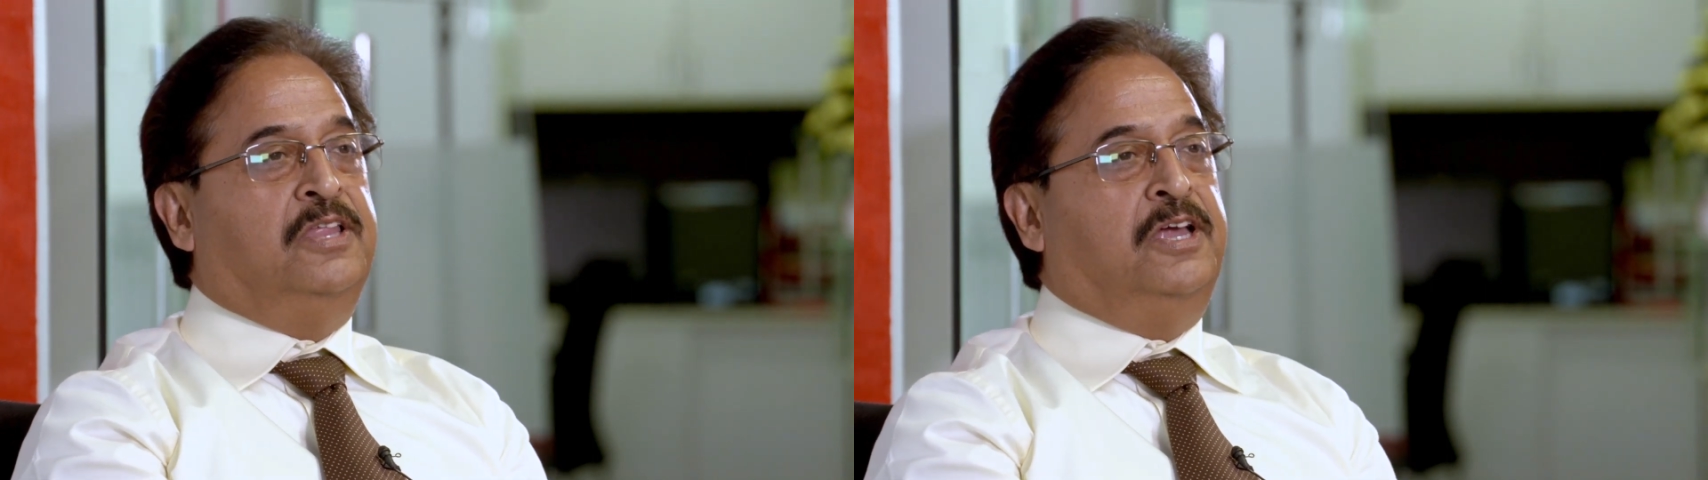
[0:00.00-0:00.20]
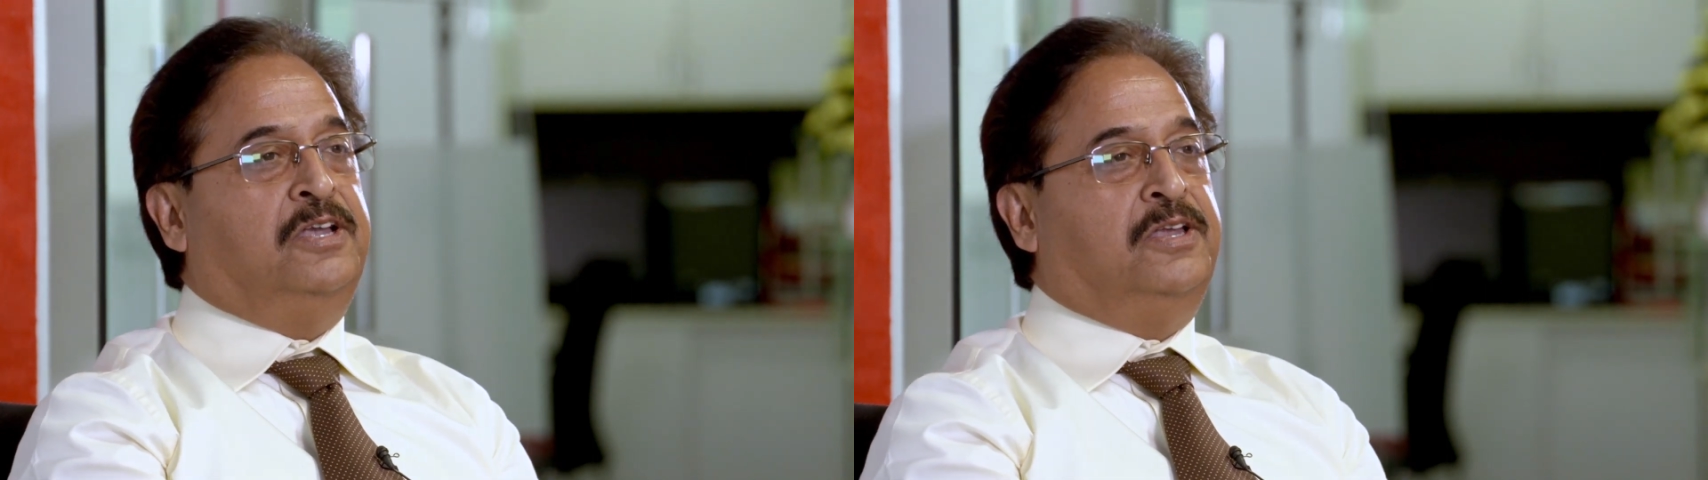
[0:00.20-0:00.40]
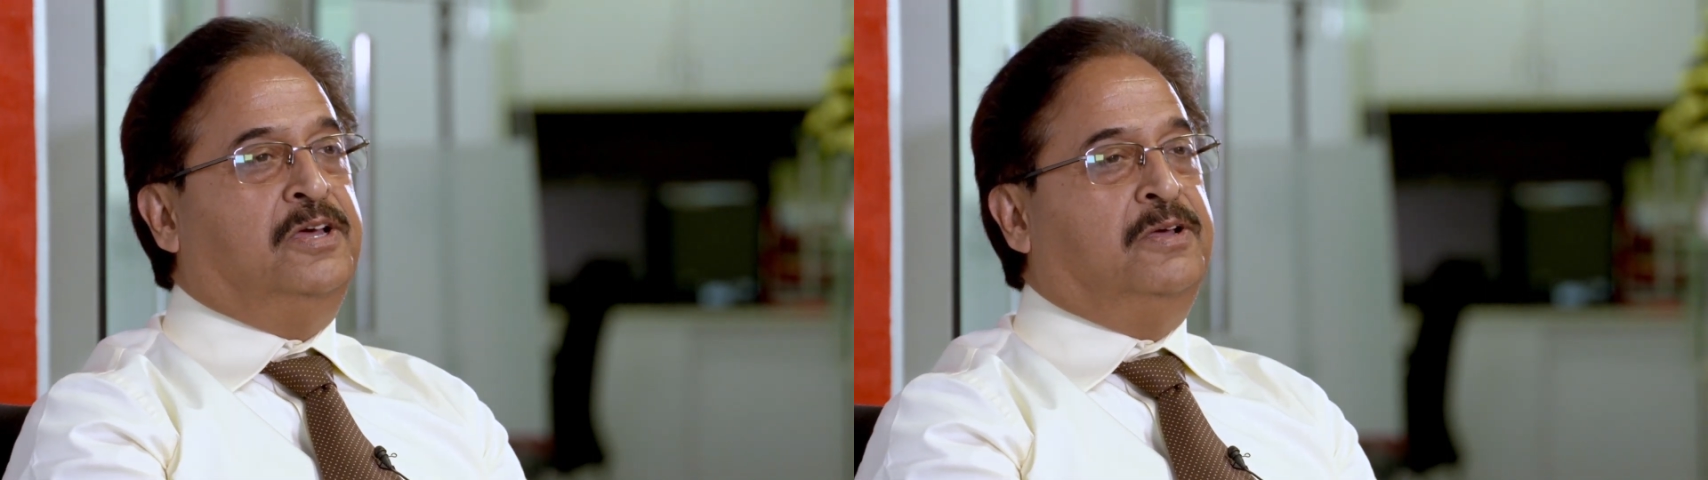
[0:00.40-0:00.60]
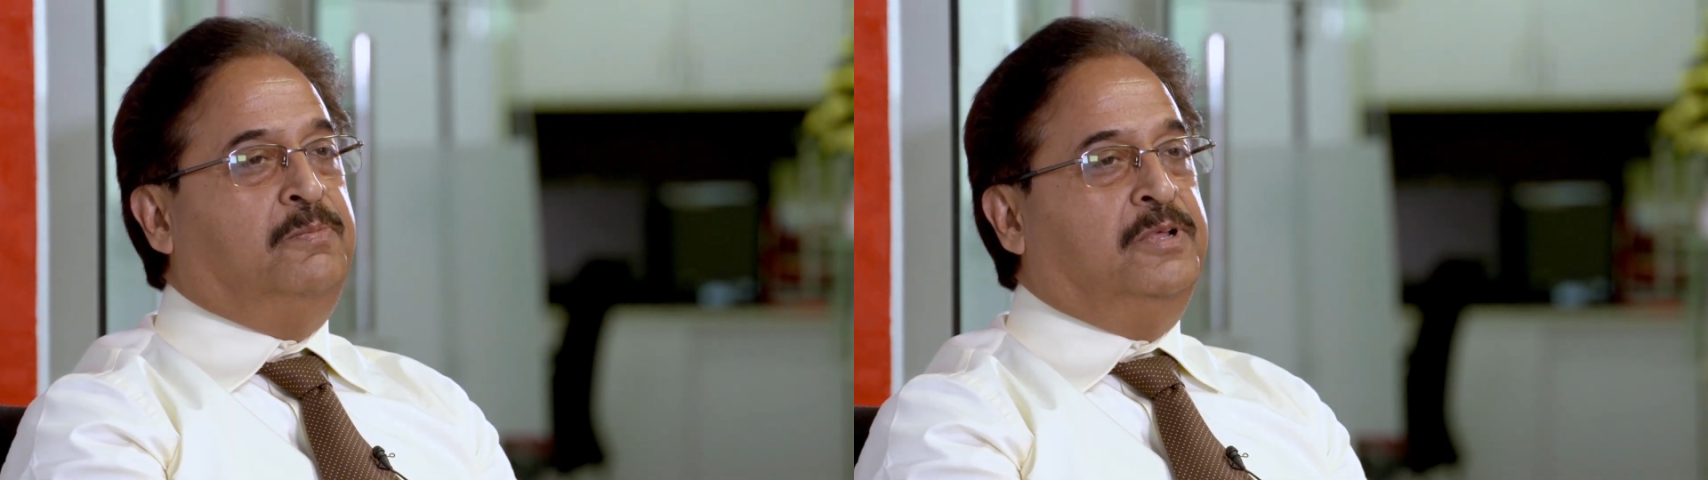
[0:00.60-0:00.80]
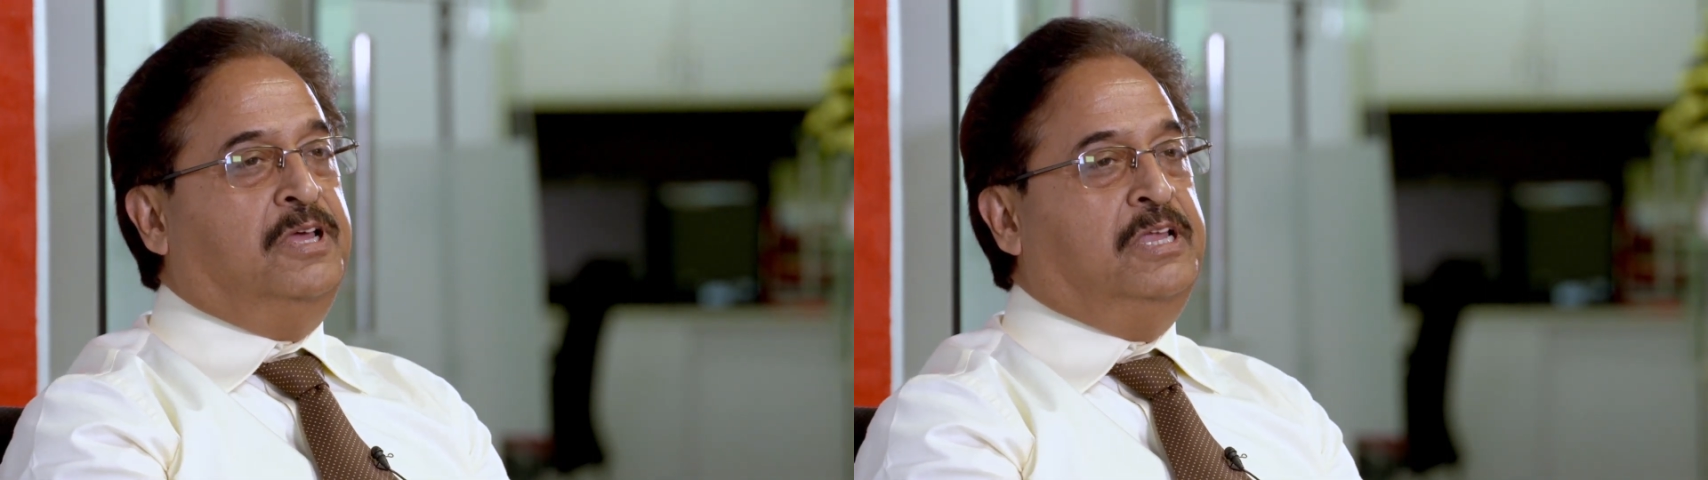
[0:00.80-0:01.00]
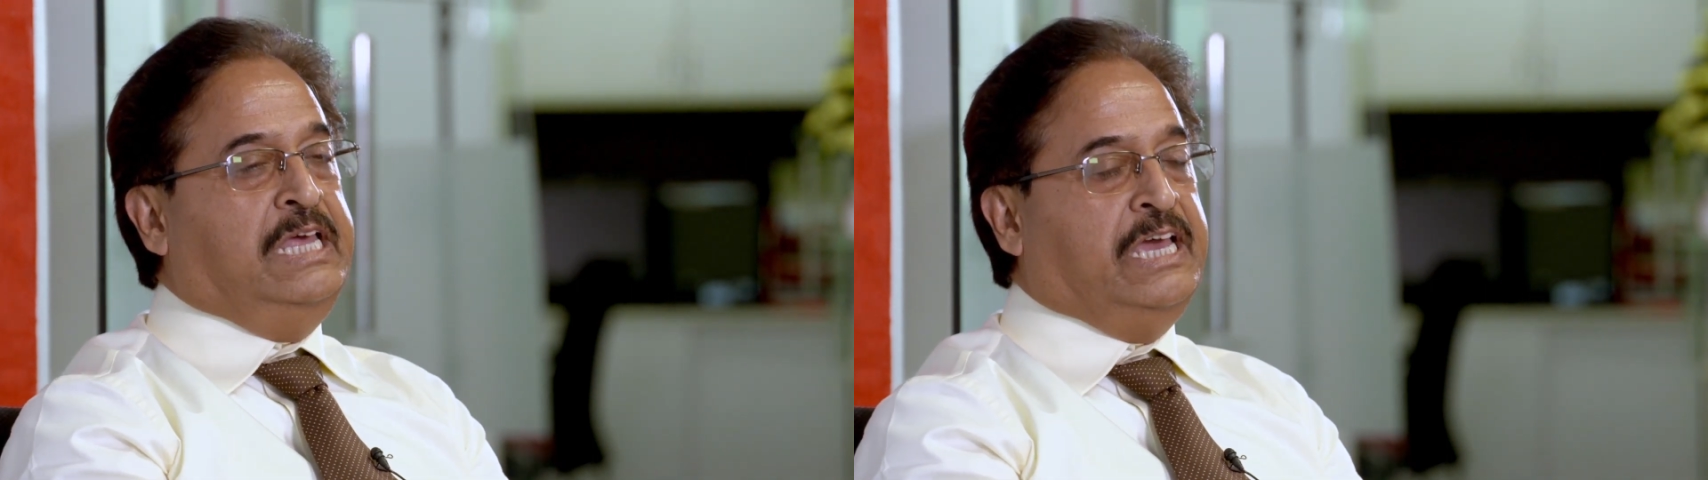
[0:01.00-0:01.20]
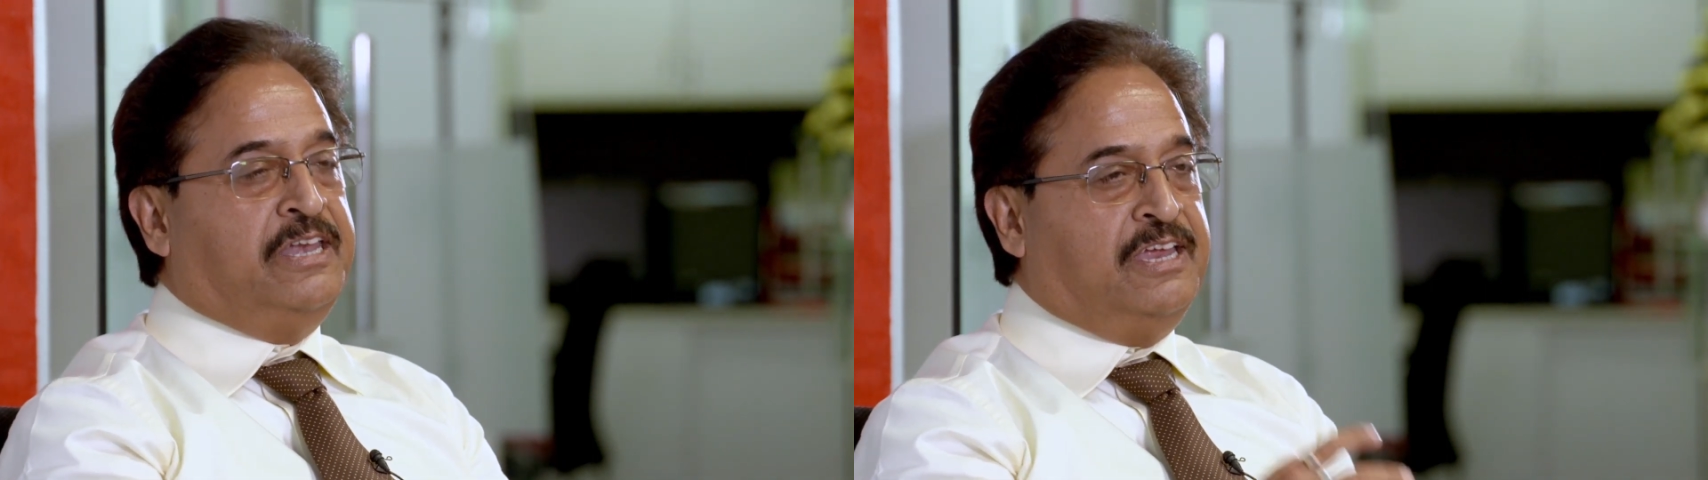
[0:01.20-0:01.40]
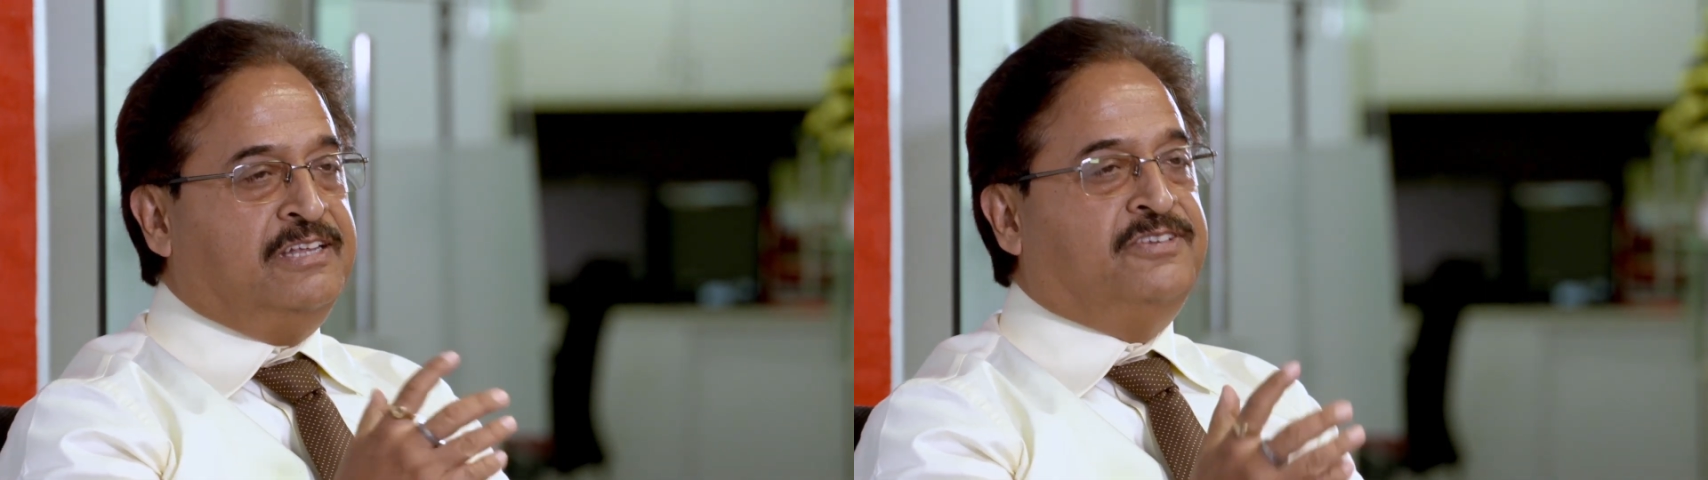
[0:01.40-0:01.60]
that in
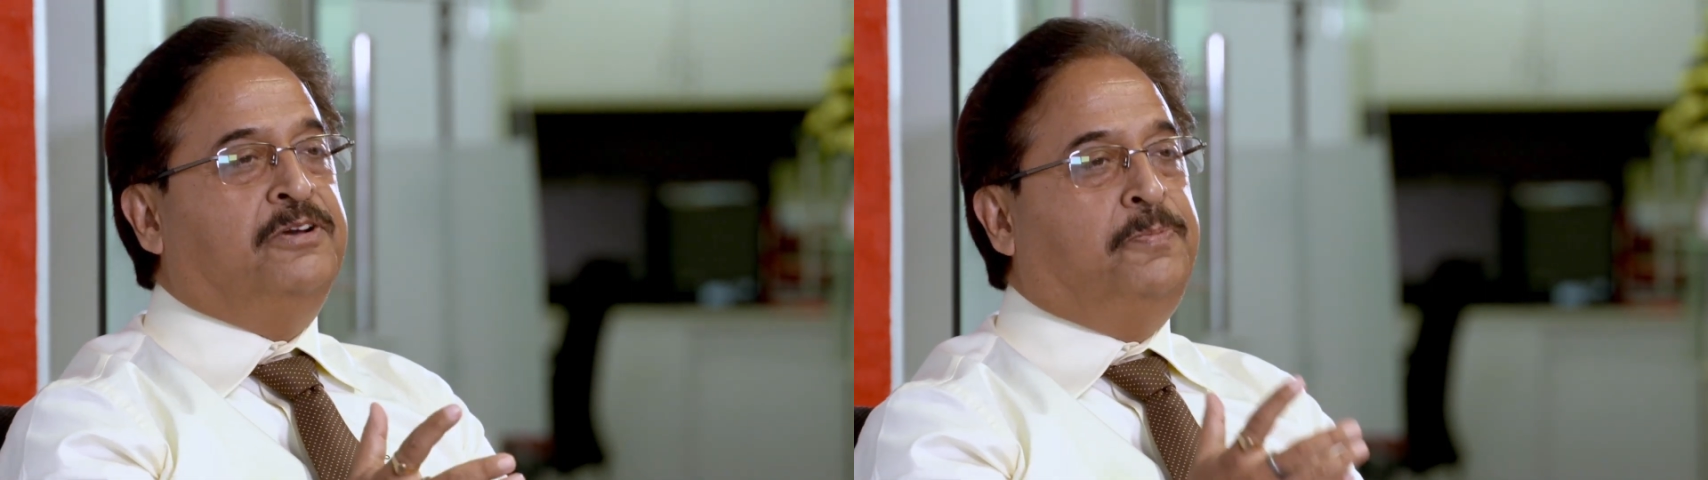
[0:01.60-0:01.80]
agriculture